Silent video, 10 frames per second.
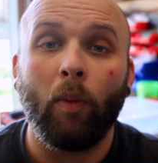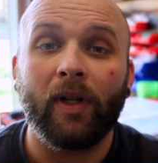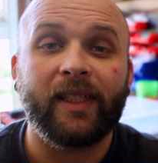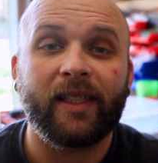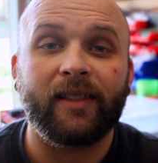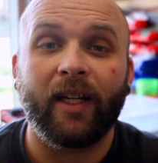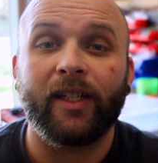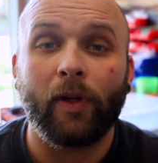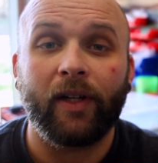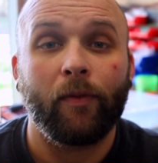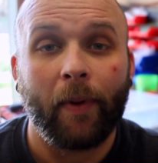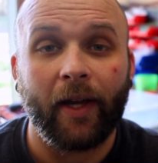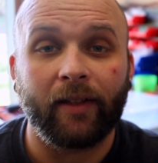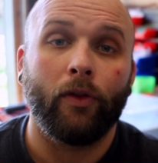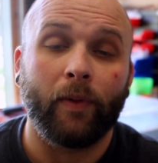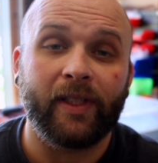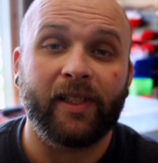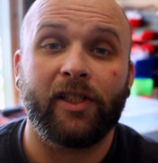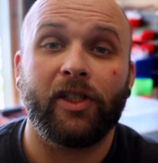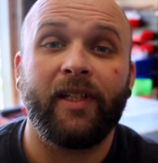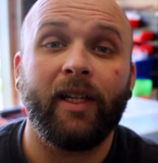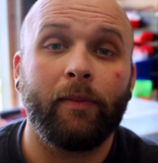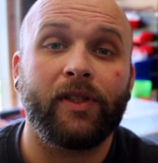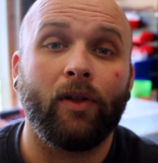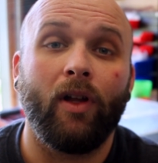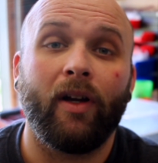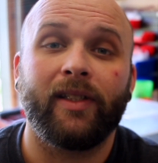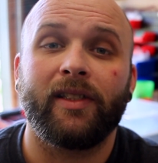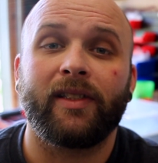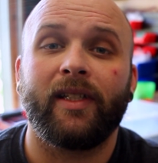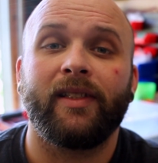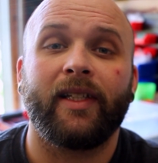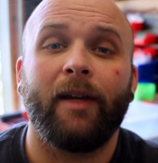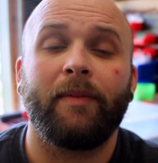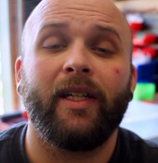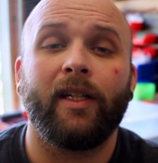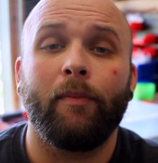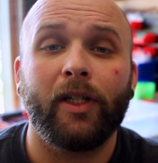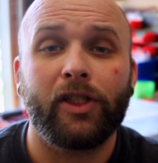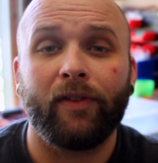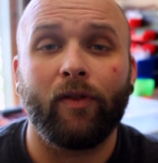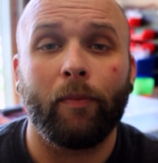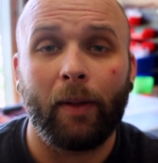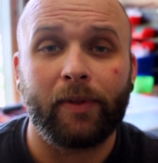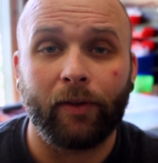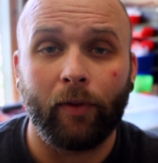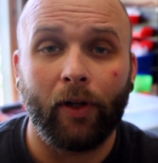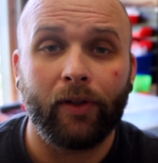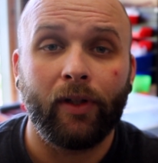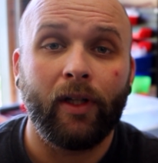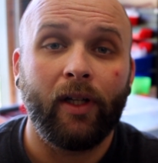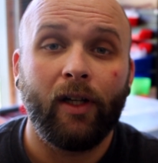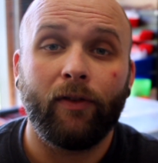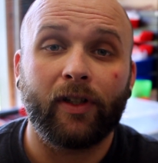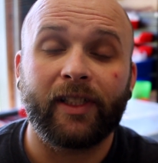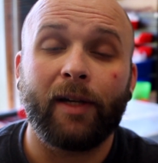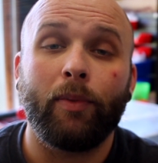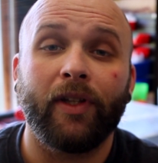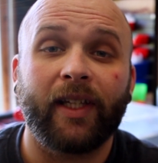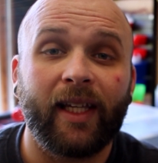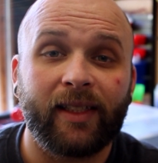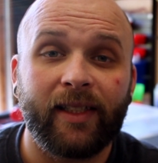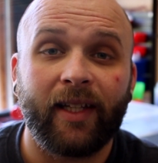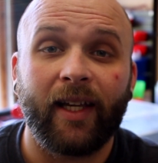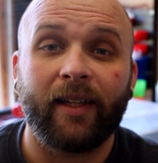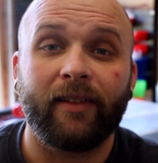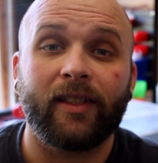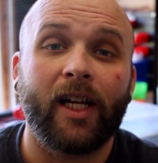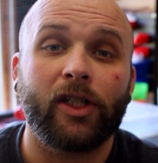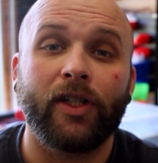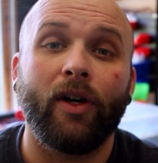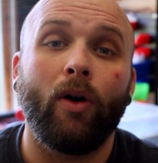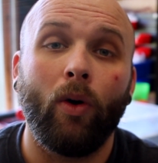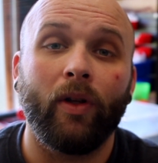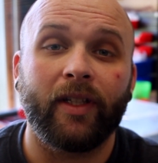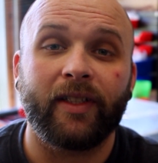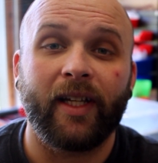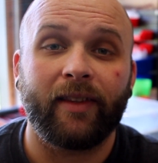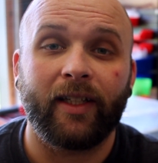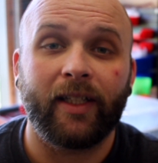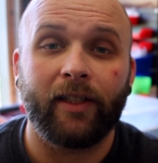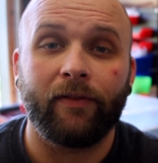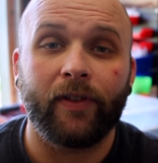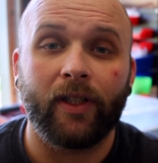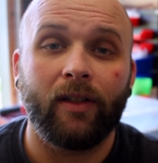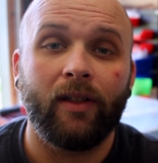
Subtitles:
but once that's done, it's ready for paint. The reason it's just taking me so long is just because I kept hitting a bunch of different bumps in the road. For example, in the KZ tank, there's actually a hole in the tank that I need to fill.